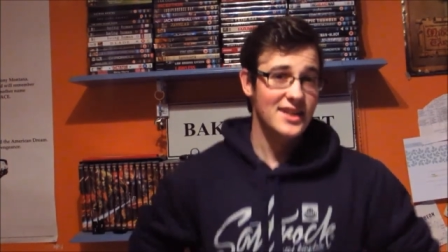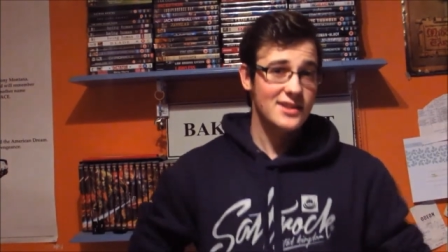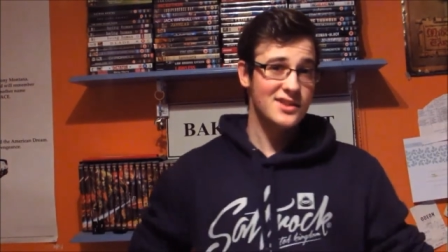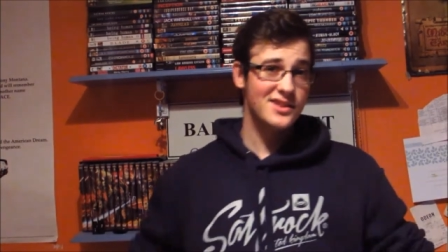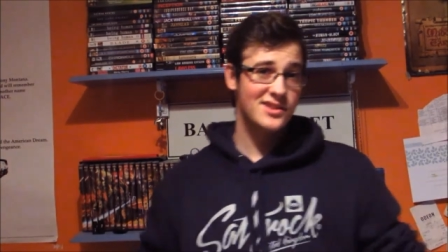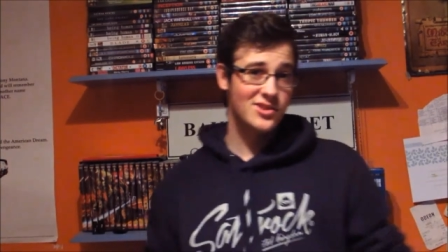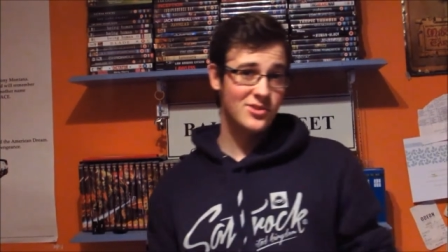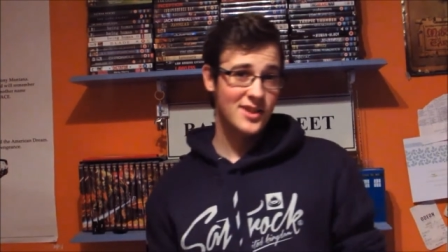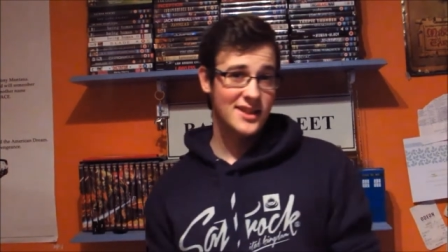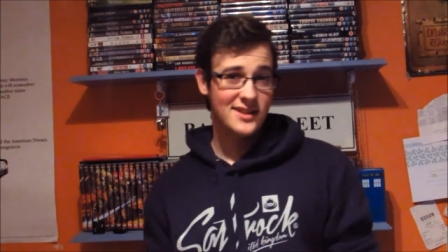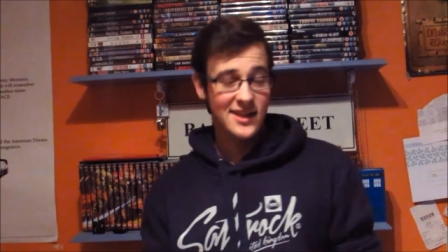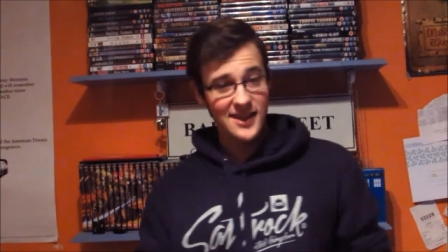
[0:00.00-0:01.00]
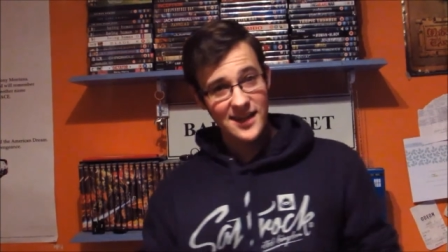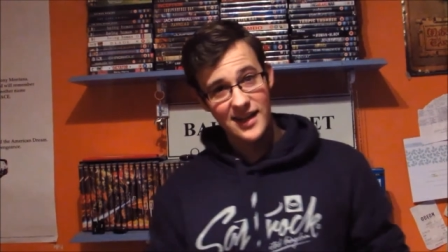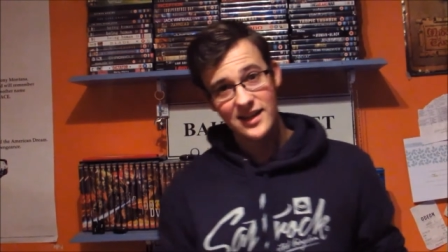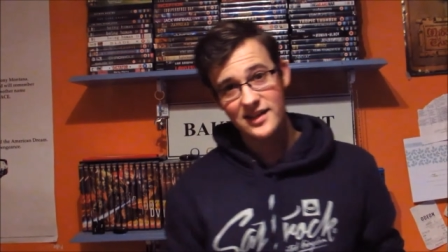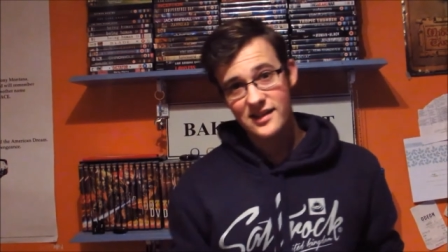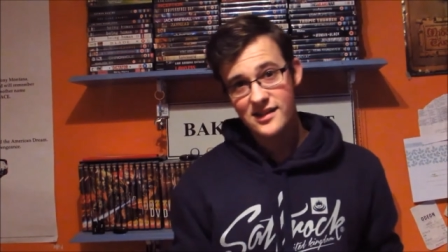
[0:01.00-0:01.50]
Just not really taking
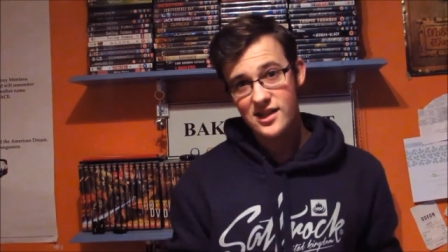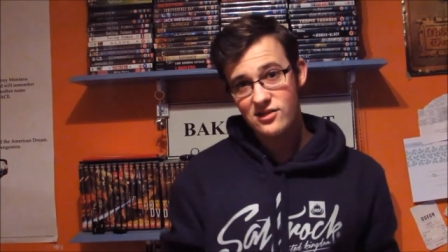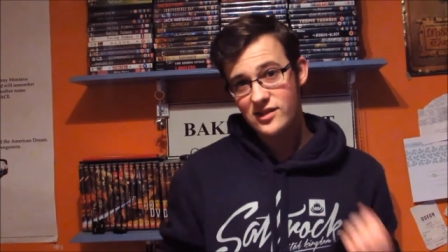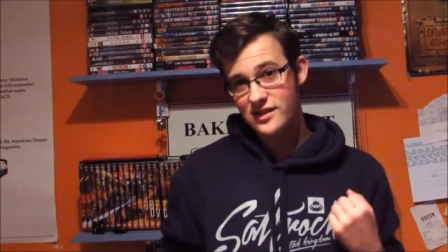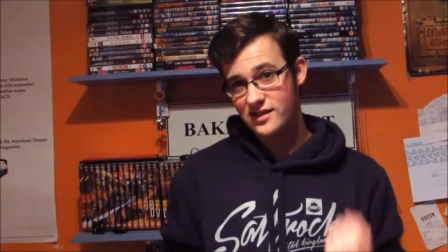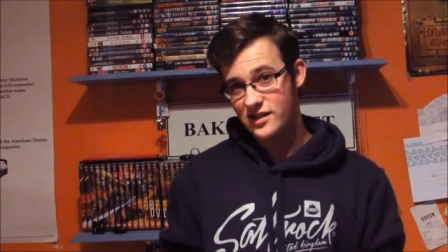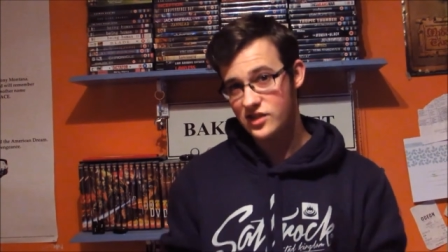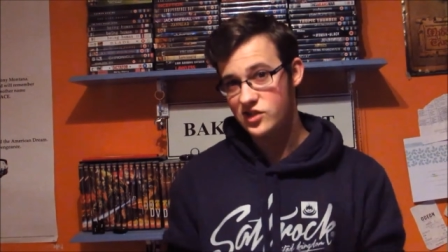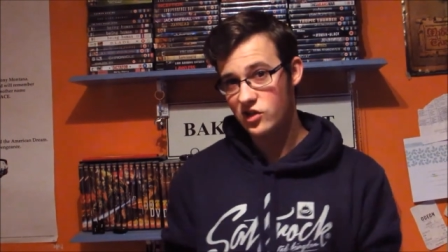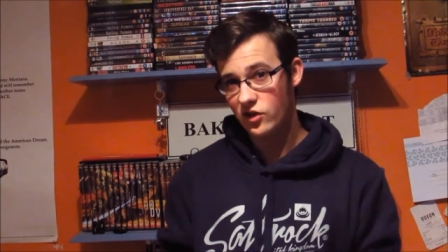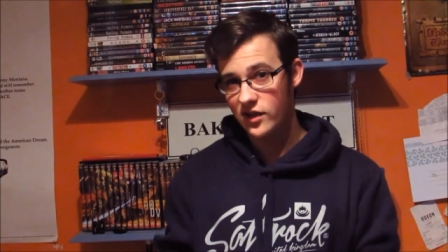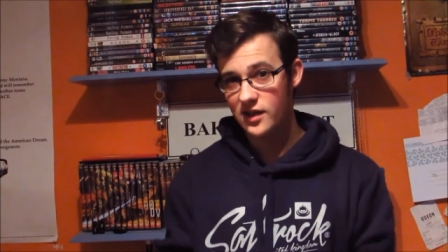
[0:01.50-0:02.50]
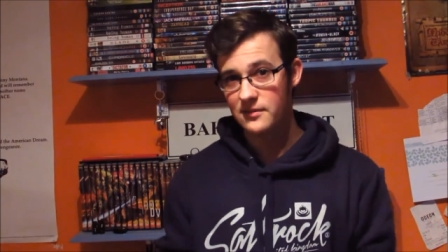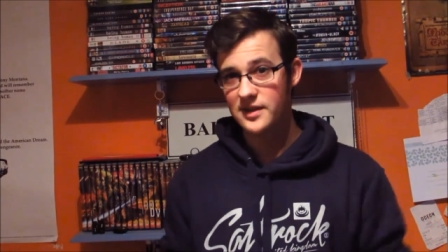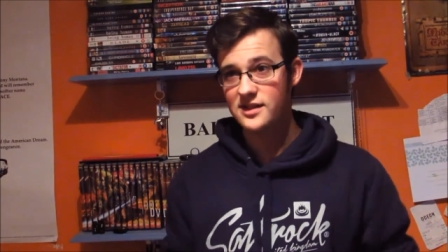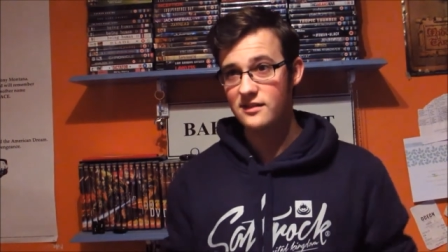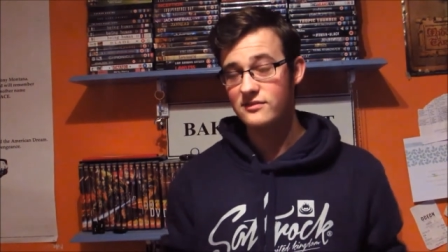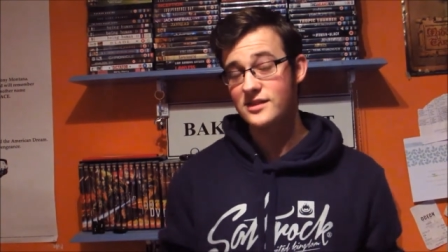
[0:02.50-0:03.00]
anything seriously, just enjoying
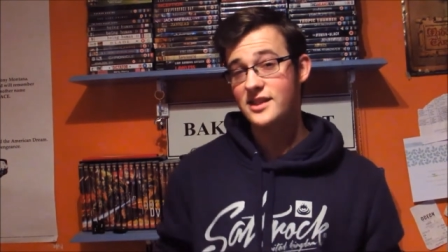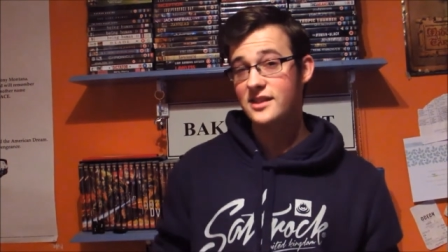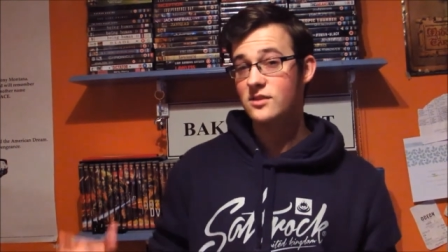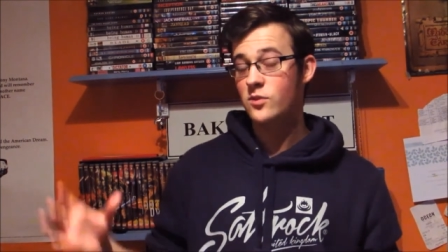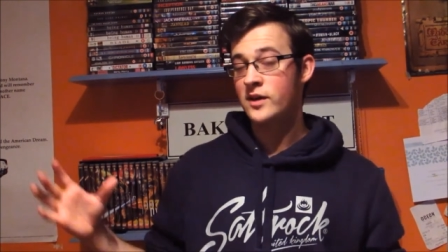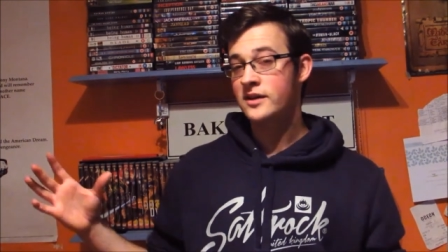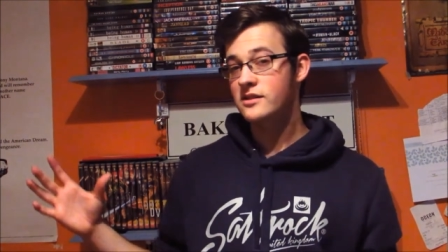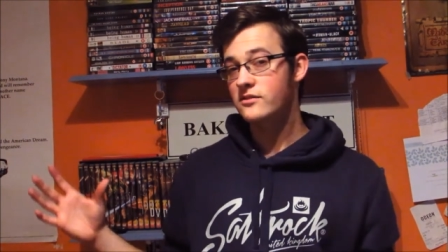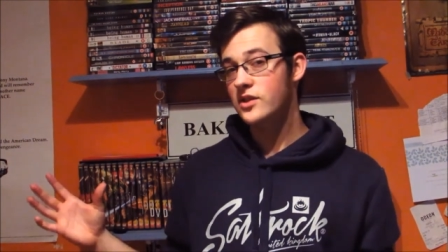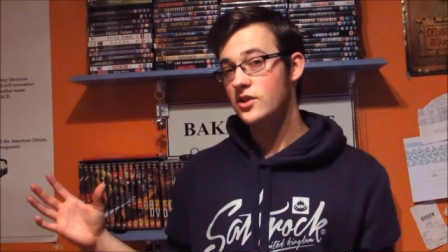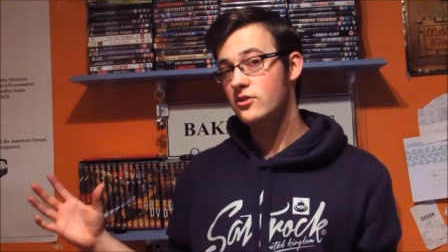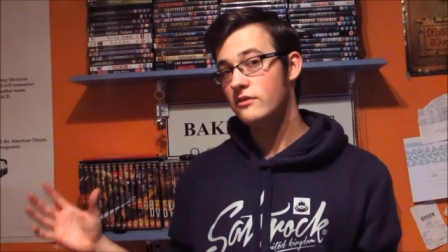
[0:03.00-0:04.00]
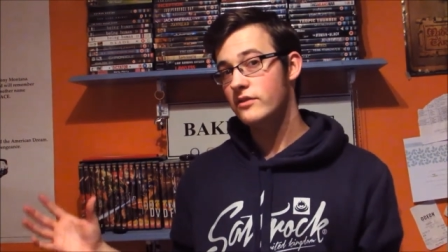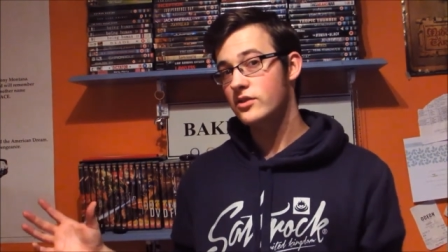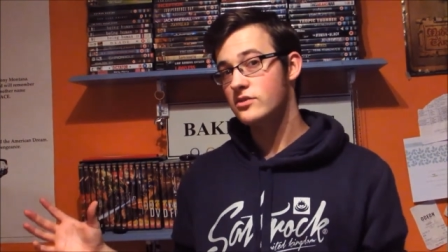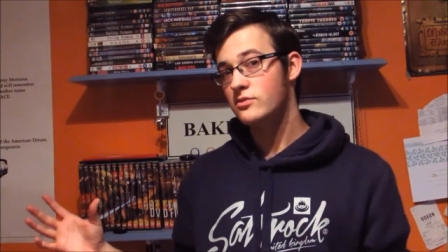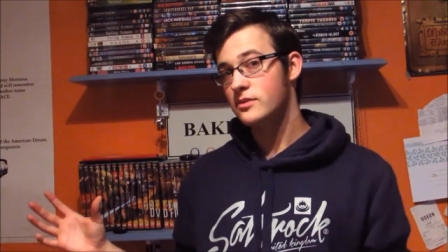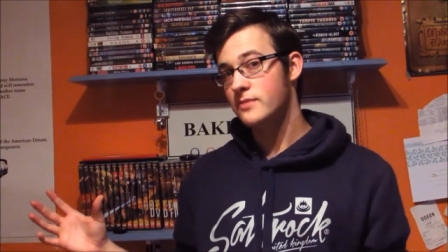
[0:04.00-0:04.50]
myself and seeing the wonders of the
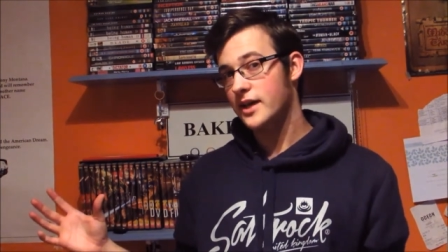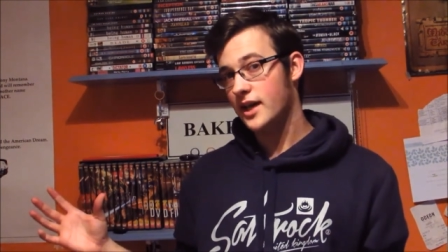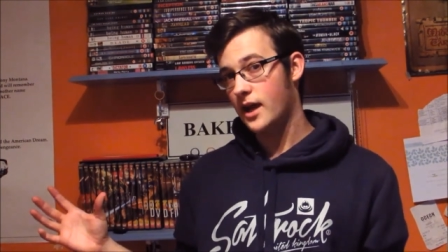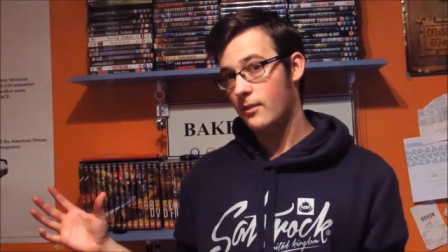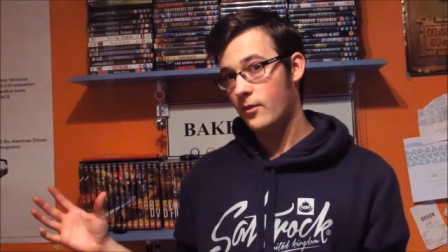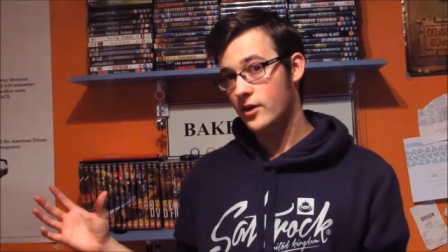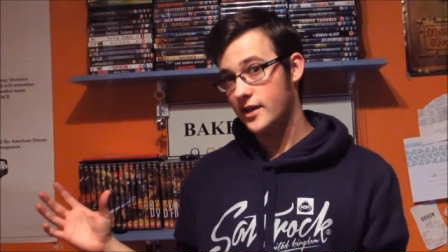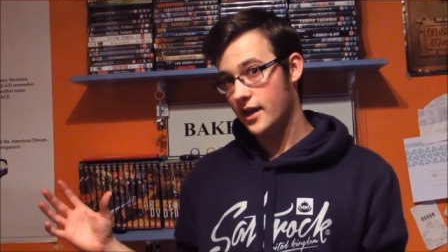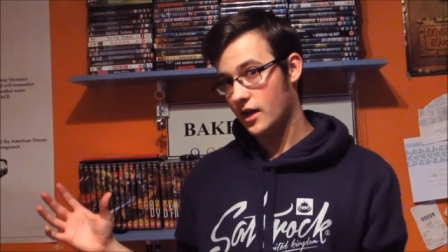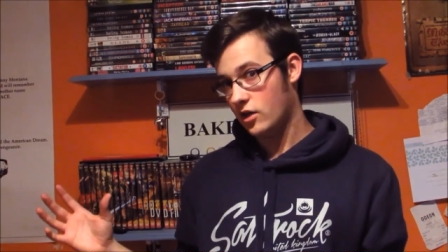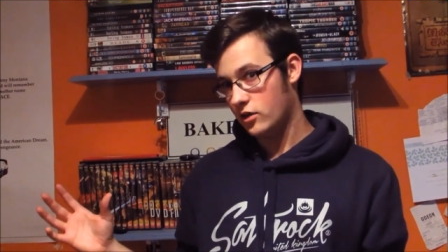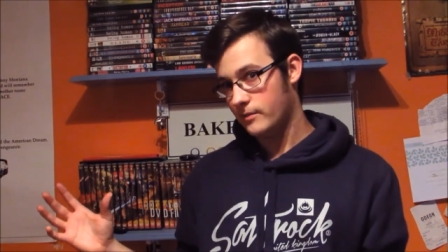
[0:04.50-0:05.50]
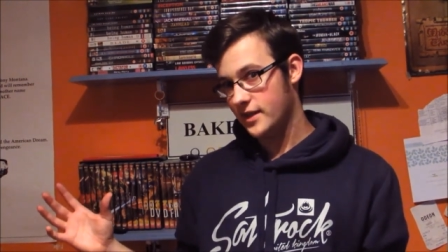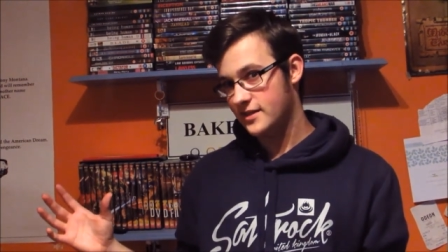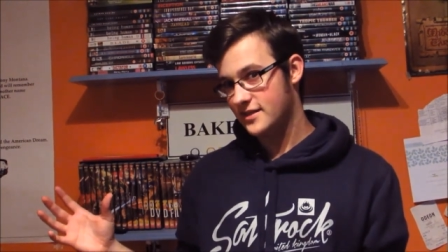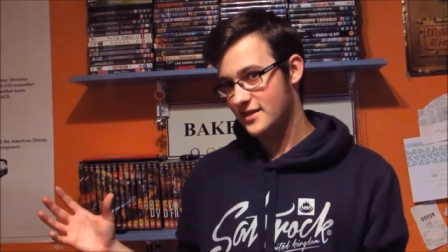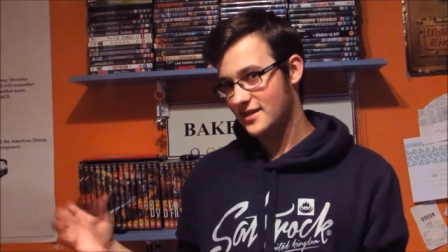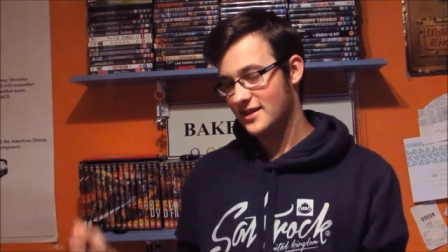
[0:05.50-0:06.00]
universe with my camera and taking a lot of
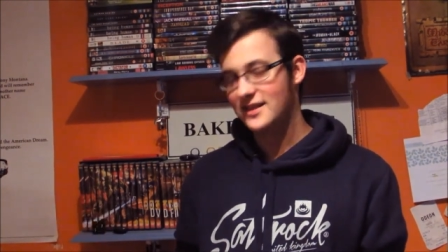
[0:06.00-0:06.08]
pictures.